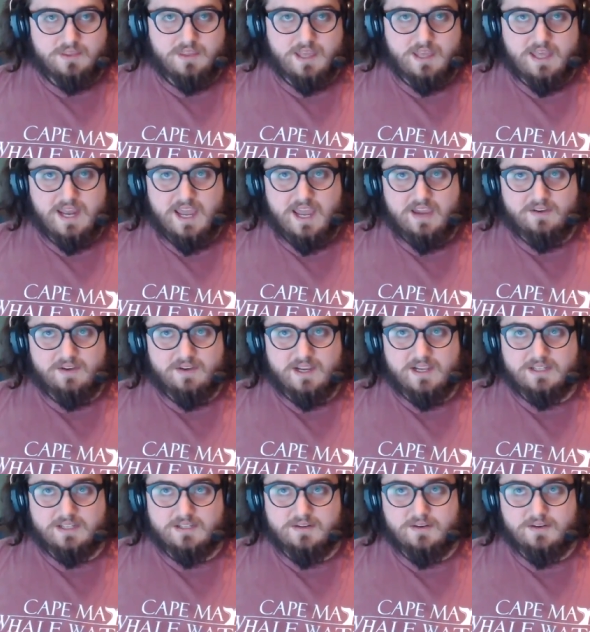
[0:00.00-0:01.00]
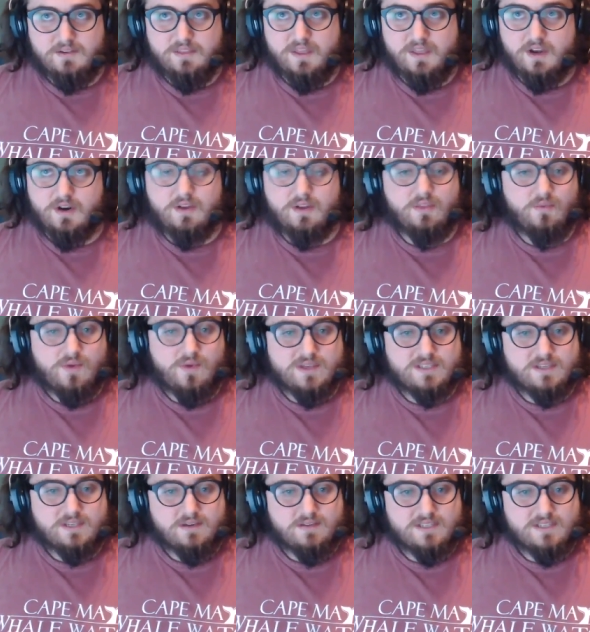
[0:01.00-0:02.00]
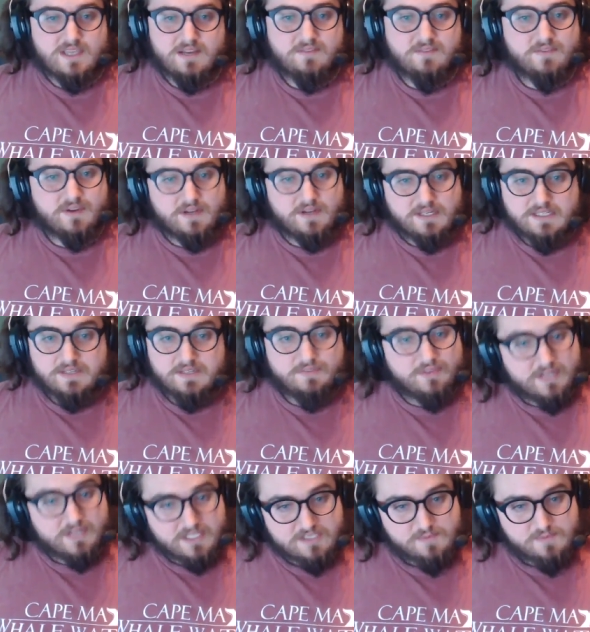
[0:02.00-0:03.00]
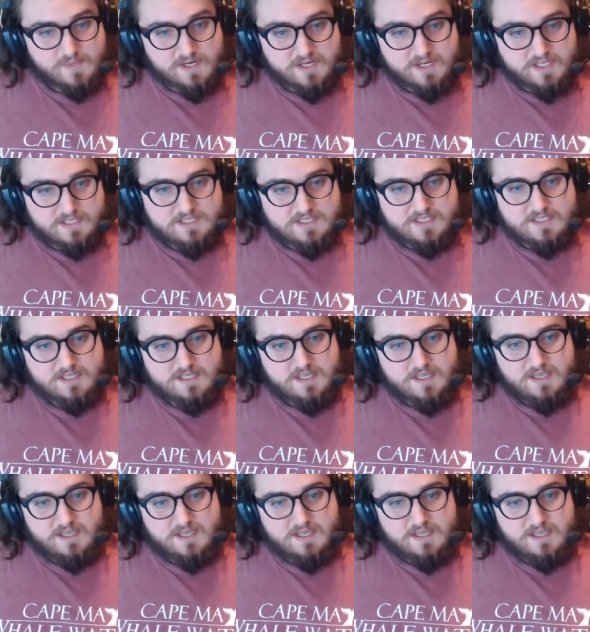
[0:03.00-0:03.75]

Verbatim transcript: at Hack Reactor that are on the West Coast had a very different experience.